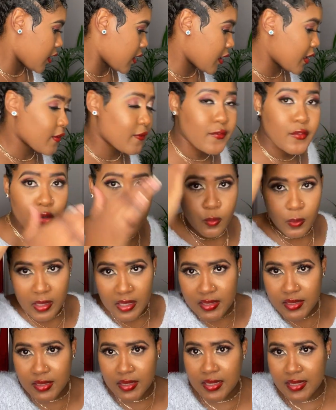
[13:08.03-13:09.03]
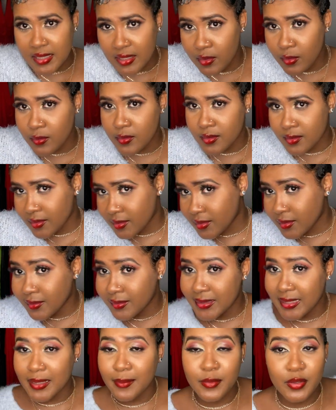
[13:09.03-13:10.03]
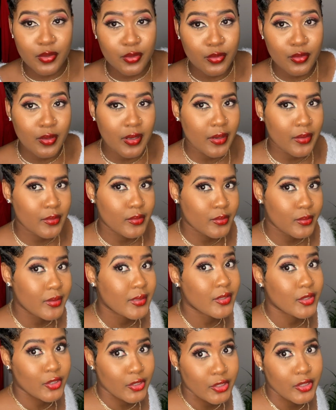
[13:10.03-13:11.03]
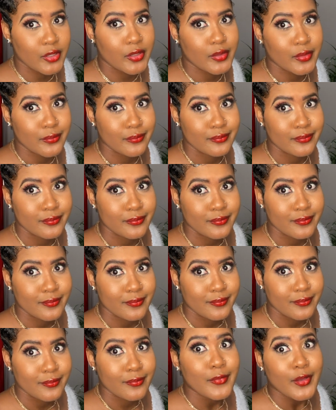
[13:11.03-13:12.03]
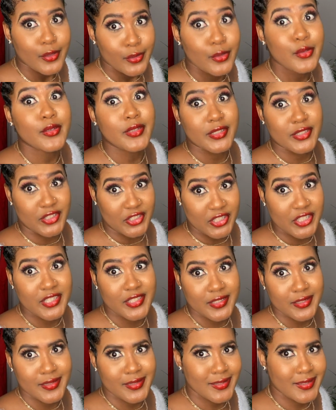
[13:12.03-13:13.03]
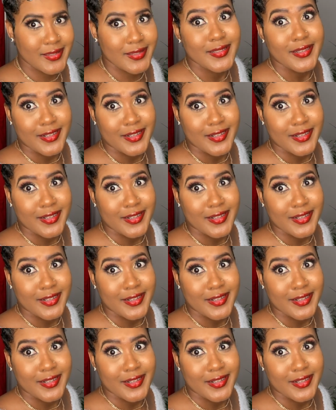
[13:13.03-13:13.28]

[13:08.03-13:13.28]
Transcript: If you watch this and you still tell me you don't know how to do it, girl, you need Jesus